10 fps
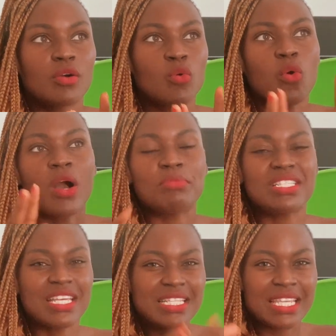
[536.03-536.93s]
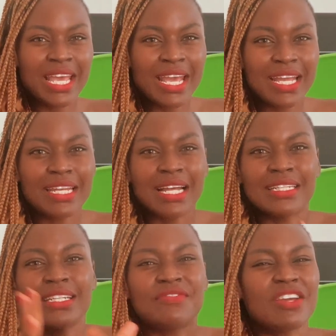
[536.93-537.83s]
cohabitated
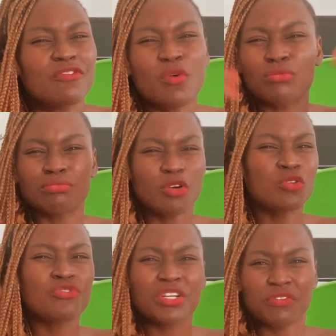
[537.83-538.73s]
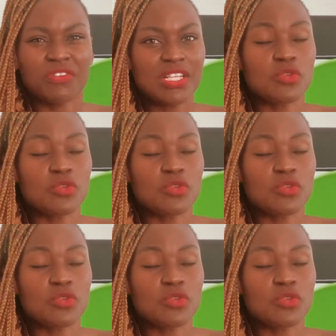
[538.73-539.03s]
and lived there for hundreds of years.